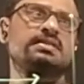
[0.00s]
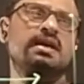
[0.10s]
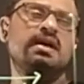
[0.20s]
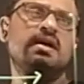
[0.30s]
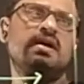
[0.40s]

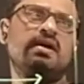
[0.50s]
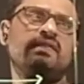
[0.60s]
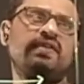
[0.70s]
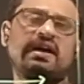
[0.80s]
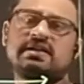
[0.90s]
these
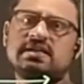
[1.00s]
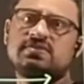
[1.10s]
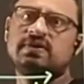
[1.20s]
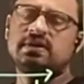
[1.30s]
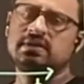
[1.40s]

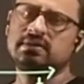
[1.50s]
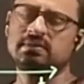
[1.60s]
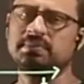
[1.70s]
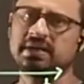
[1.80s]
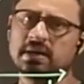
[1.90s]
factors will
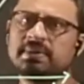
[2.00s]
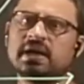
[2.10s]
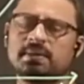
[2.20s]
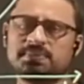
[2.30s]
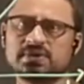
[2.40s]
be
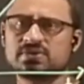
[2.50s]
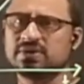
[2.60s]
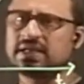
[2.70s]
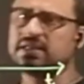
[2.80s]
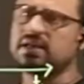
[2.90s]
coming up
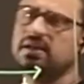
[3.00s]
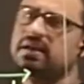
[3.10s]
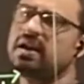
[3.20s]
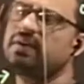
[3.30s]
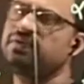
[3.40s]
so that the
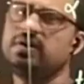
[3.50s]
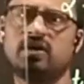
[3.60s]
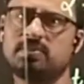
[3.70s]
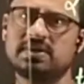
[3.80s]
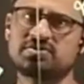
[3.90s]
graph
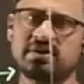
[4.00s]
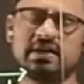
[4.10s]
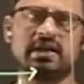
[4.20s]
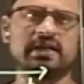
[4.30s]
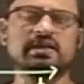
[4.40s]
will not be
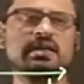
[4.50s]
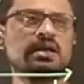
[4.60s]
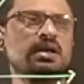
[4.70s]
straight line.